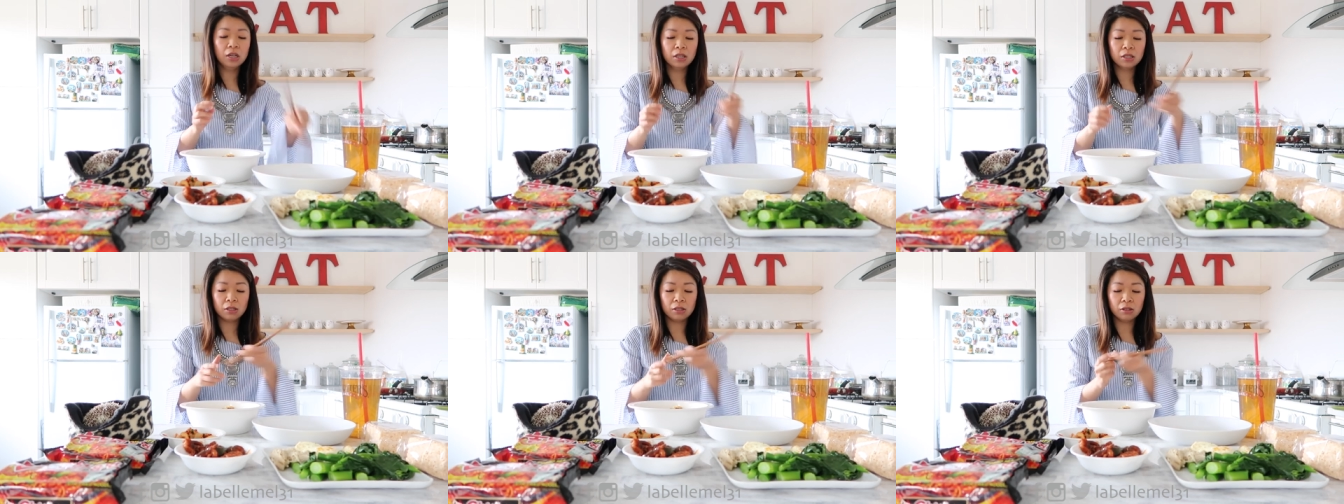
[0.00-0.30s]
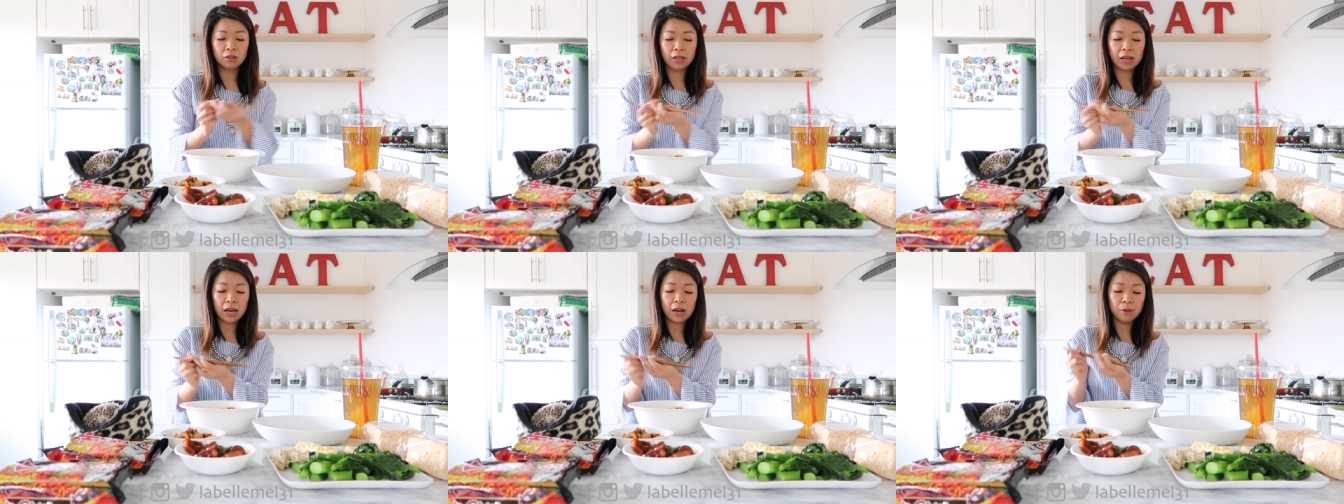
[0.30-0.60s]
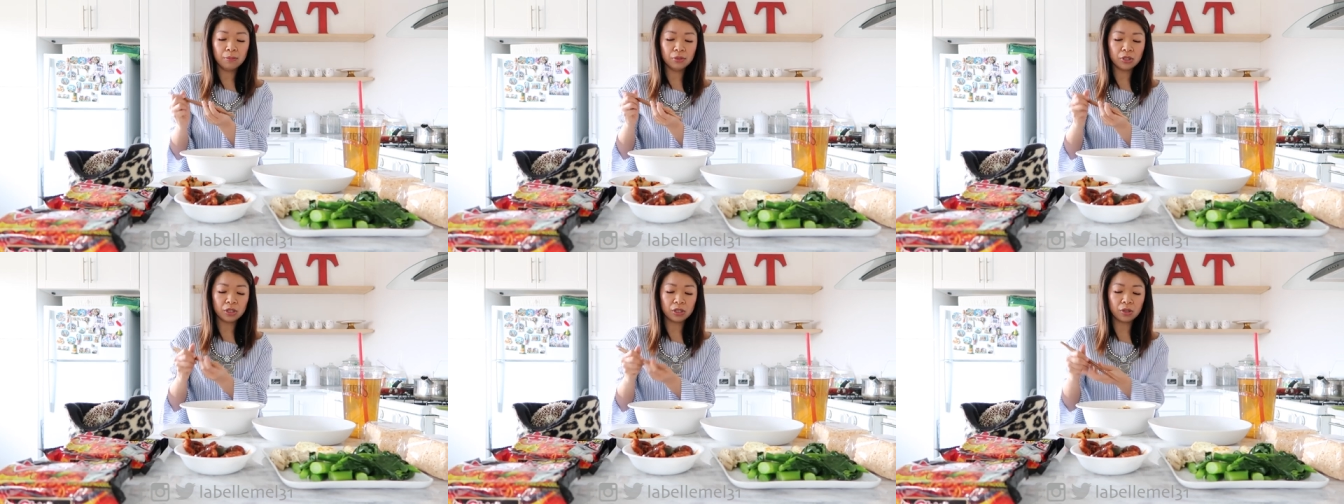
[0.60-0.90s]
So
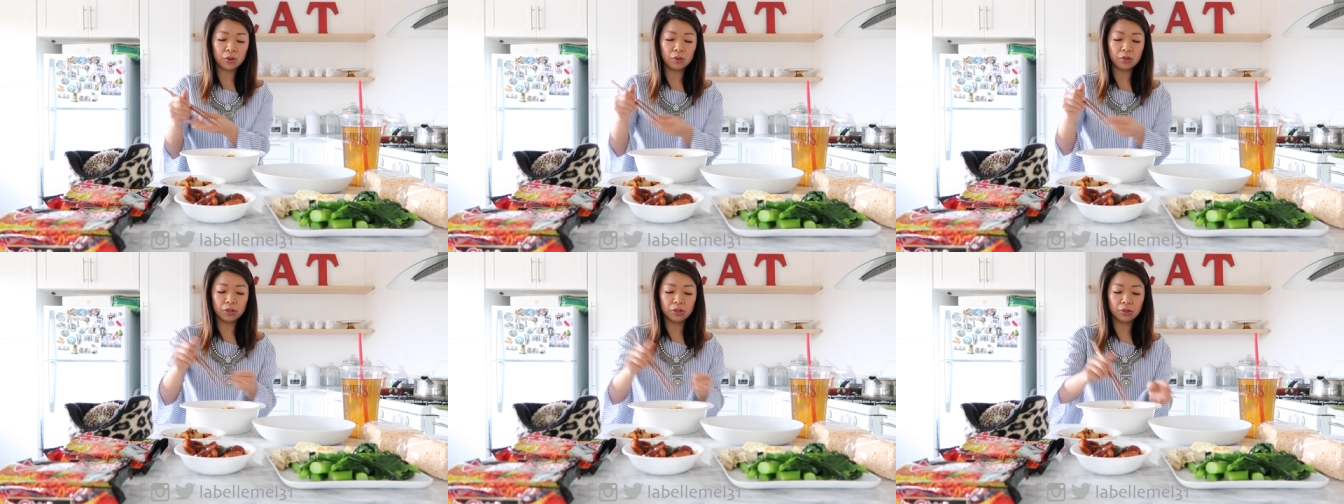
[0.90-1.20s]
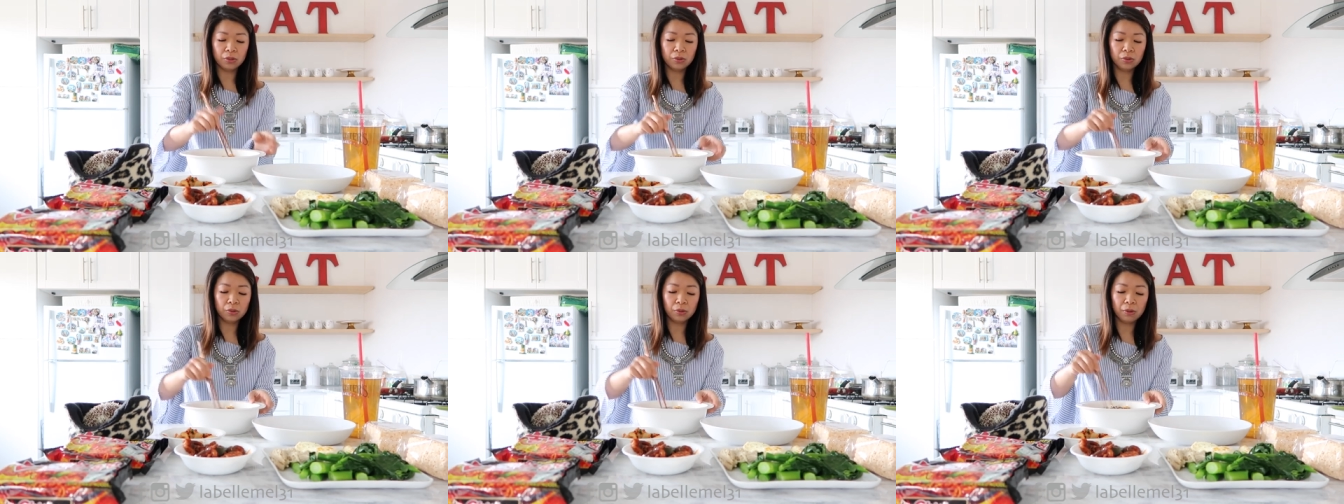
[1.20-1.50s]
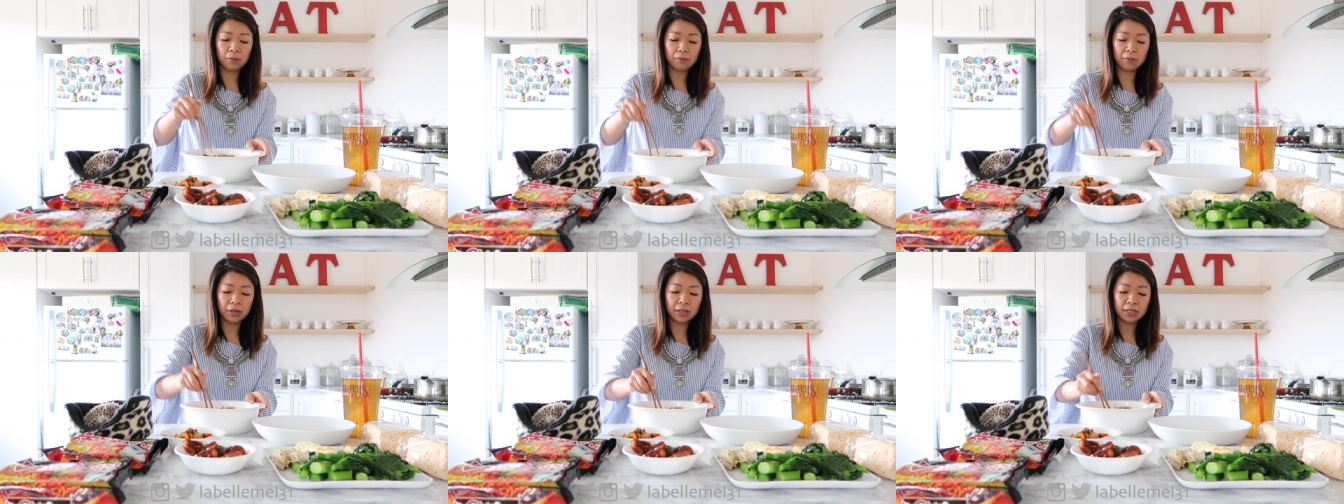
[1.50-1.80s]
now I'm just going to
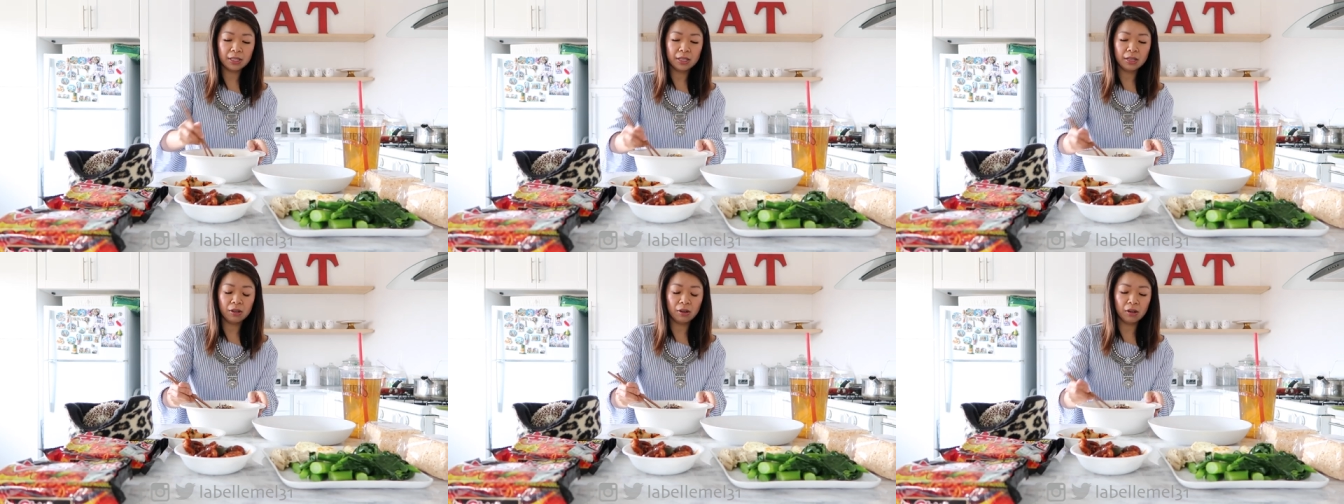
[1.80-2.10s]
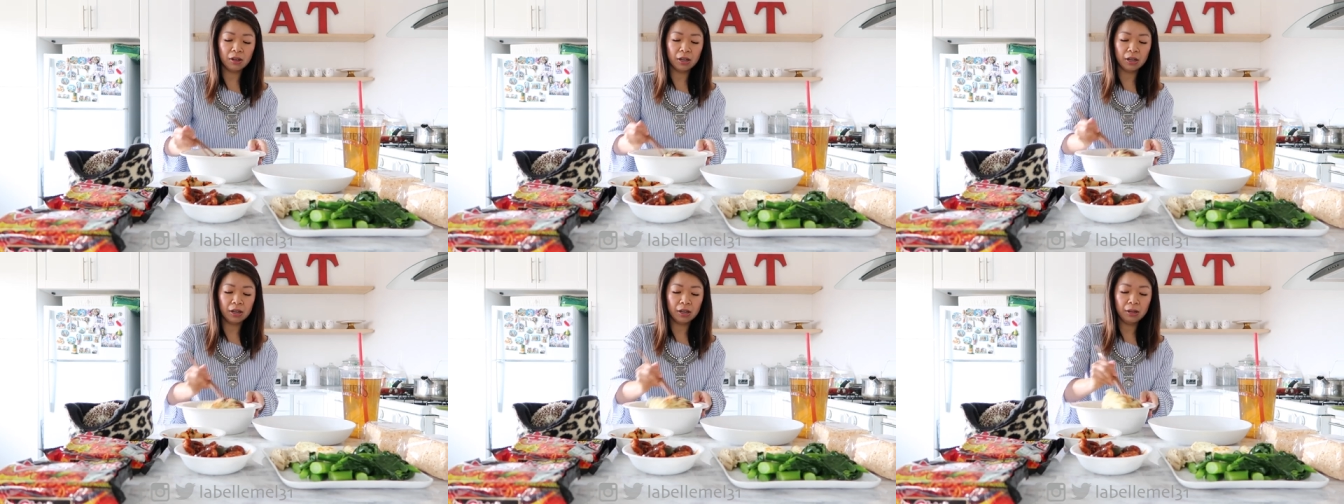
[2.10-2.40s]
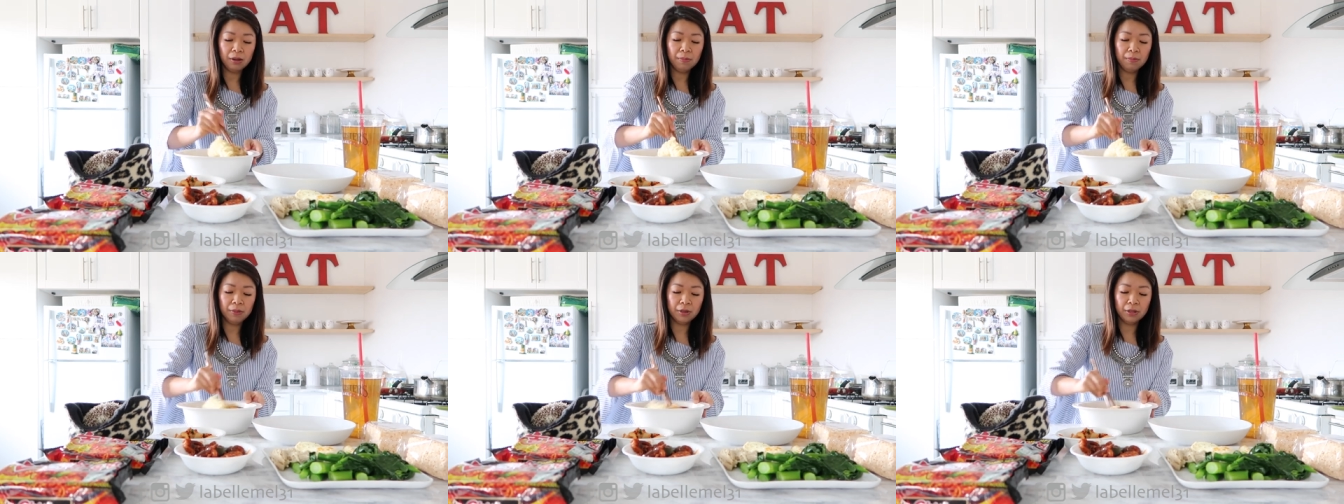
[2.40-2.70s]
mix it all
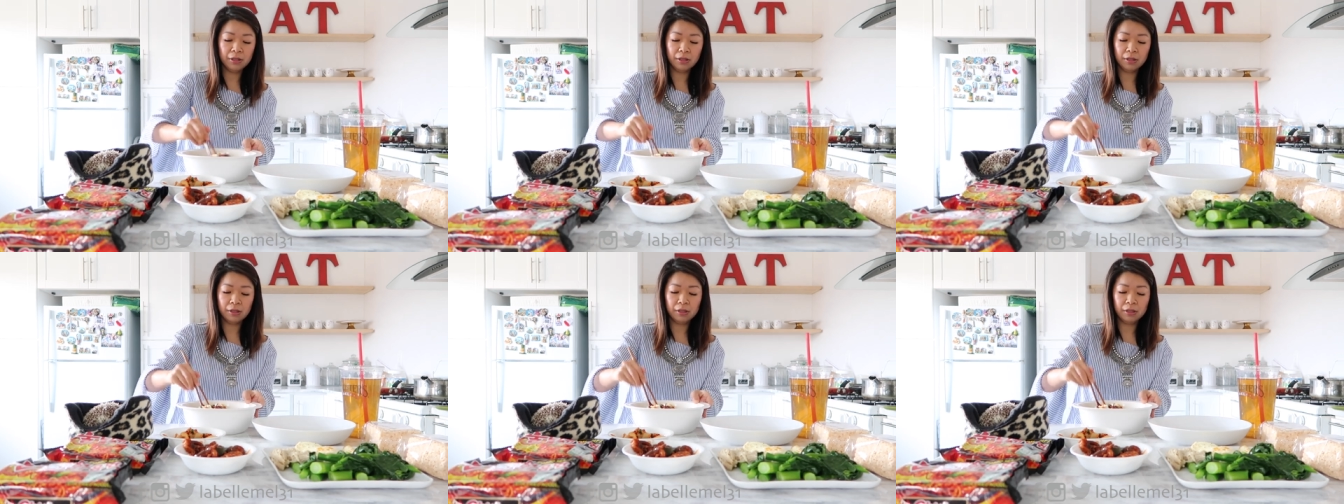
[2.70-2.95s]
up.